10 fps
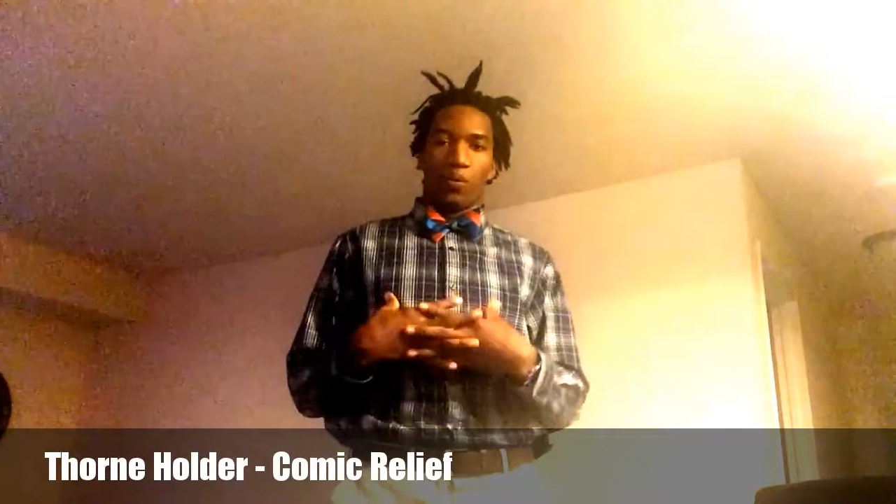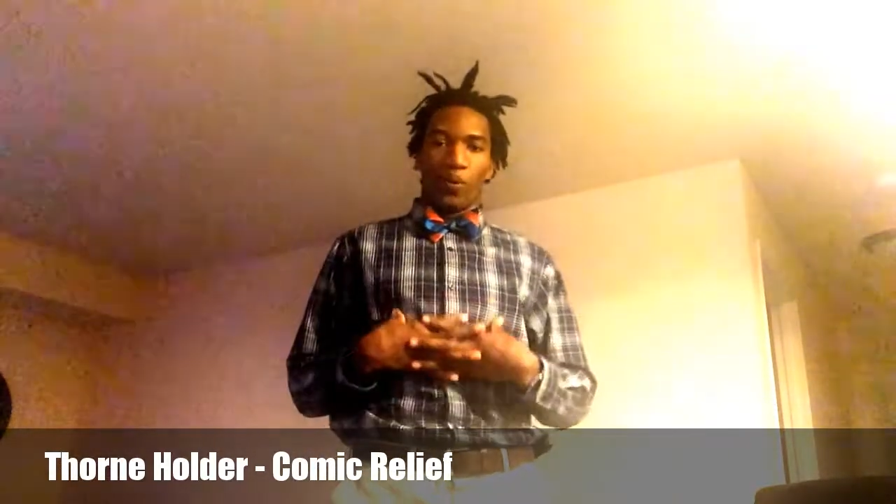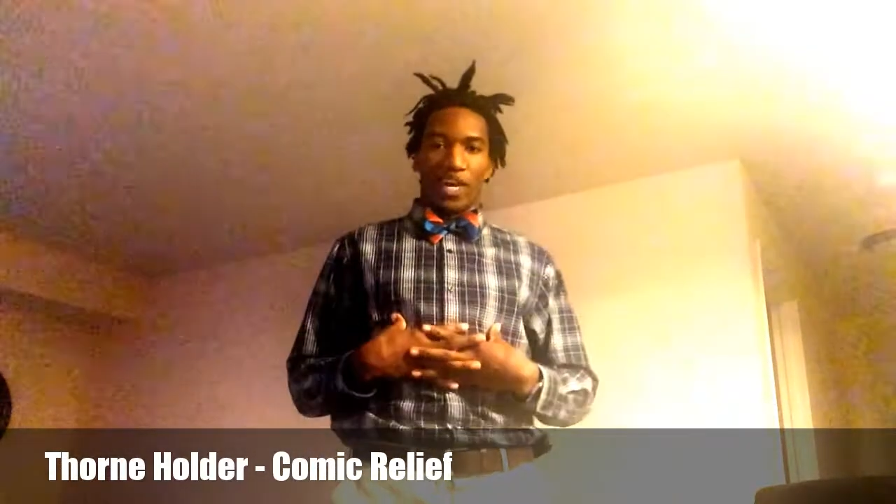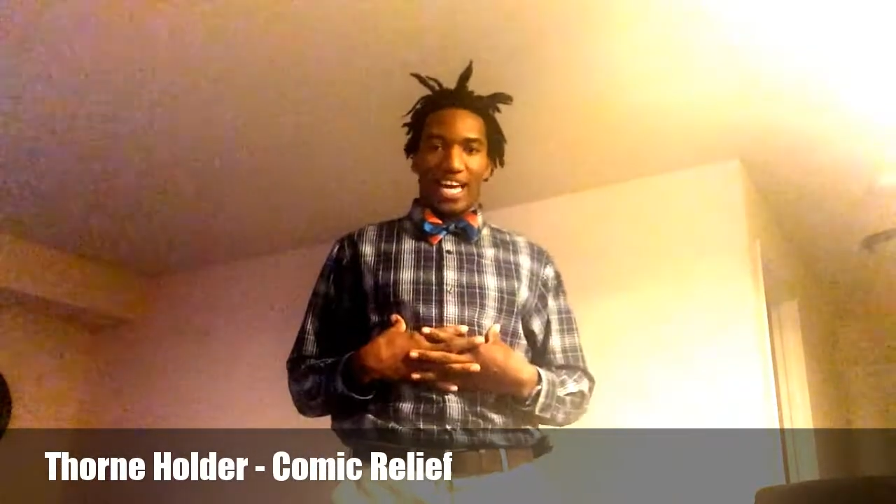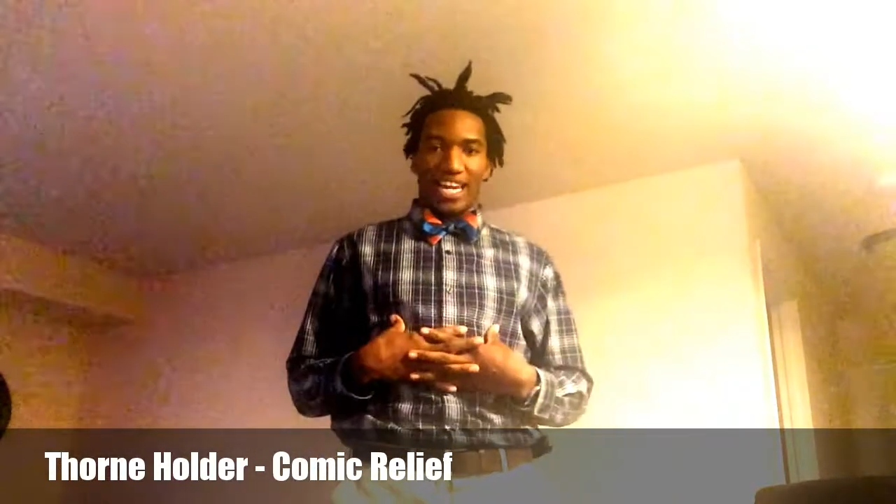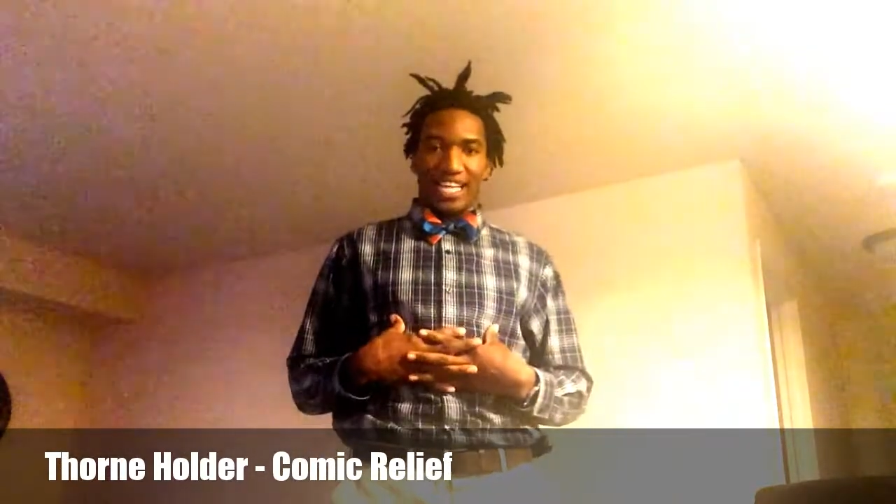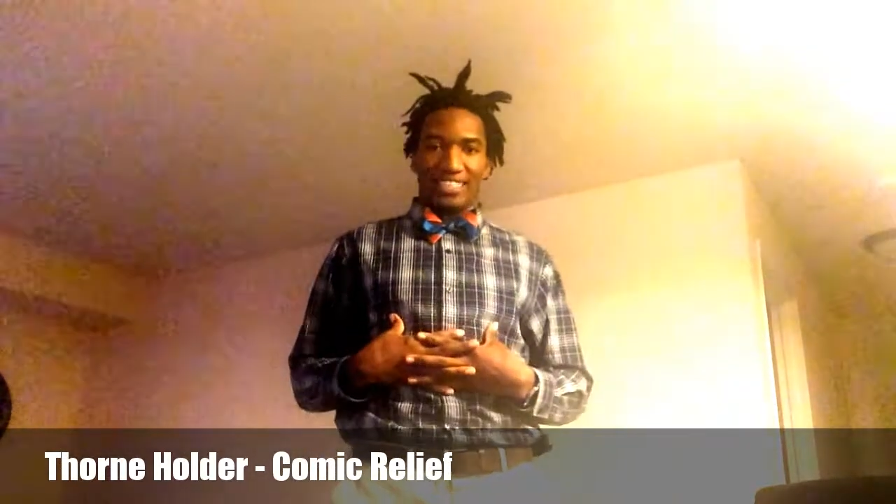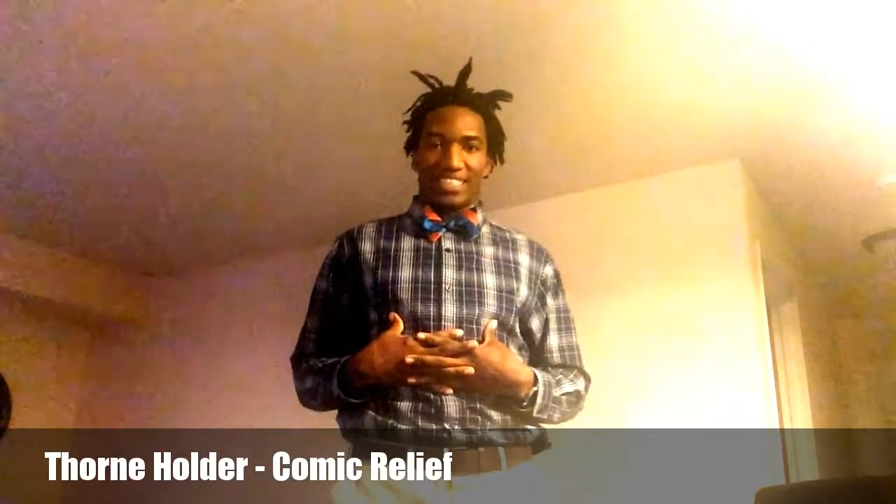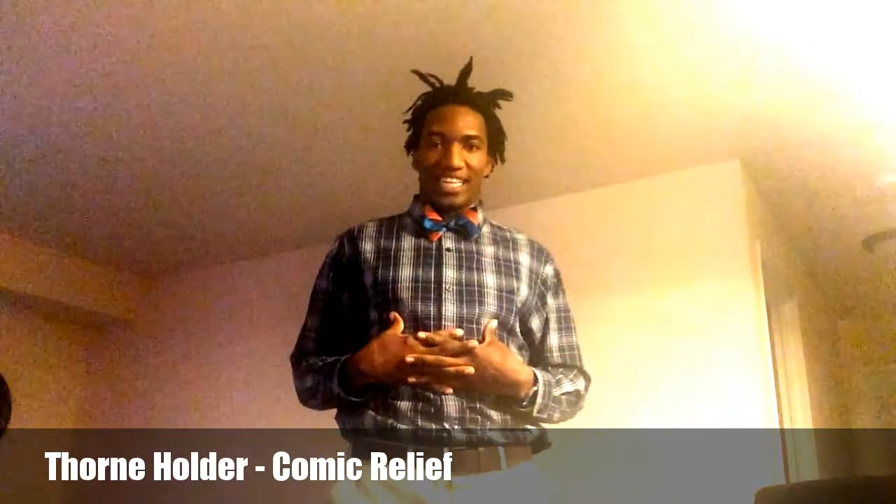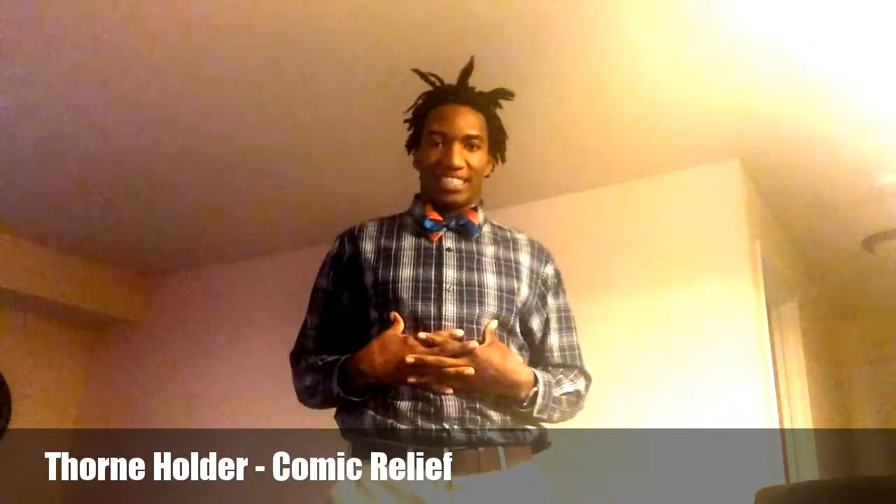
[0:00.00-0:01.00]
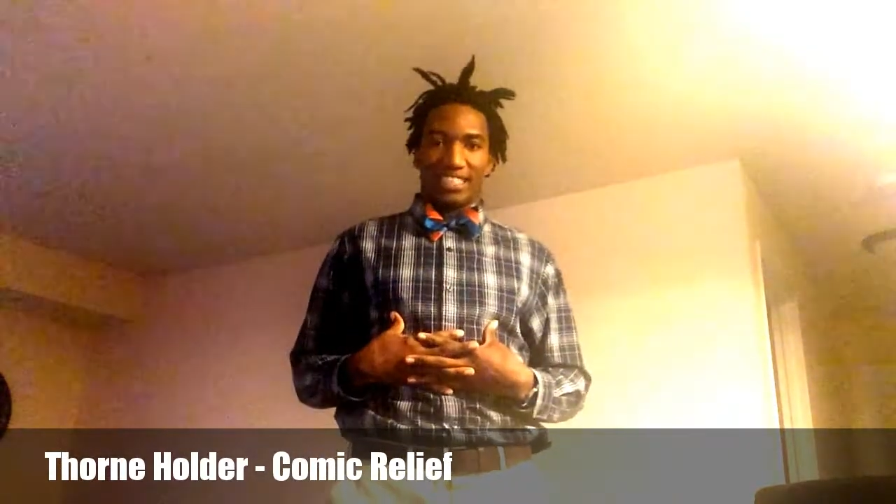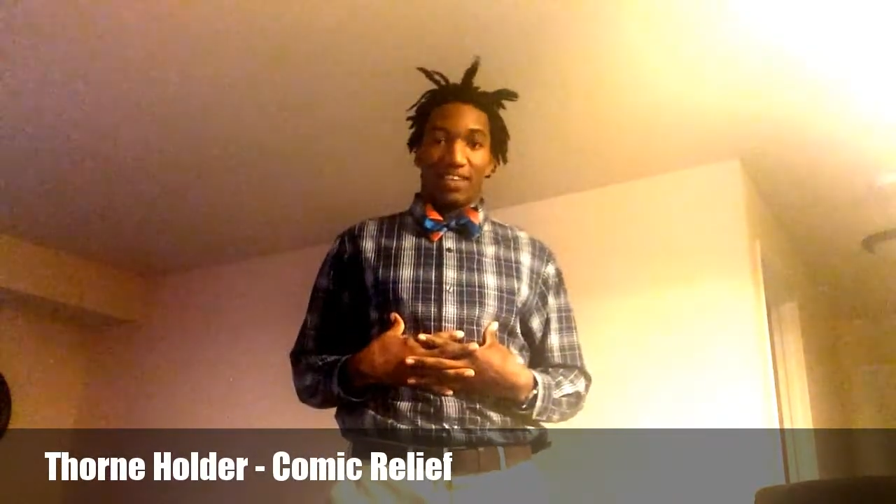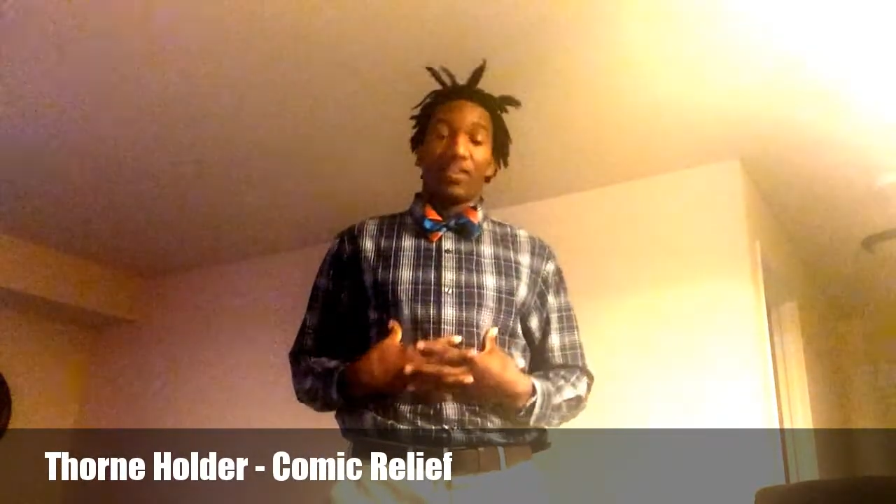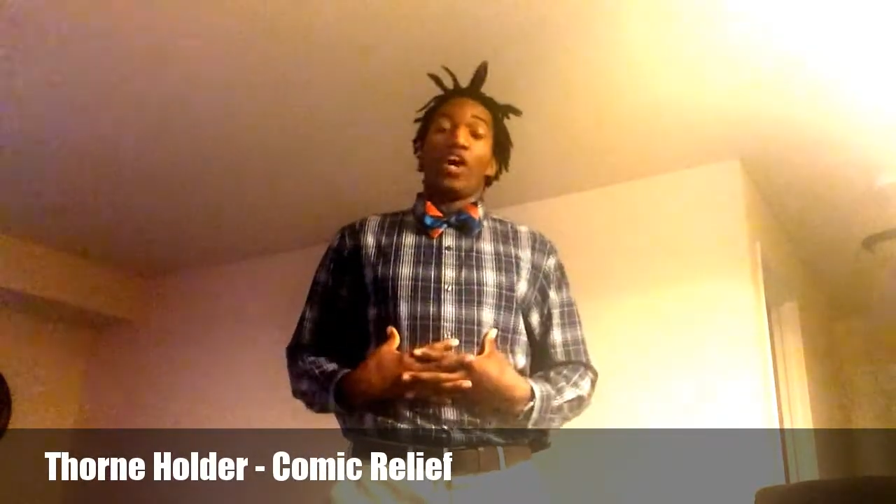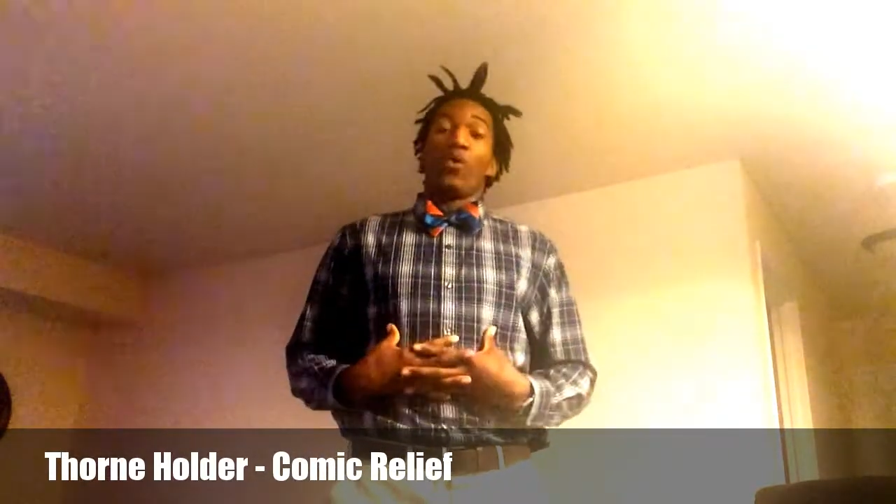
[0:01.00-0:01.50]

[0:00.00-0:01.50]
we are less sensitive.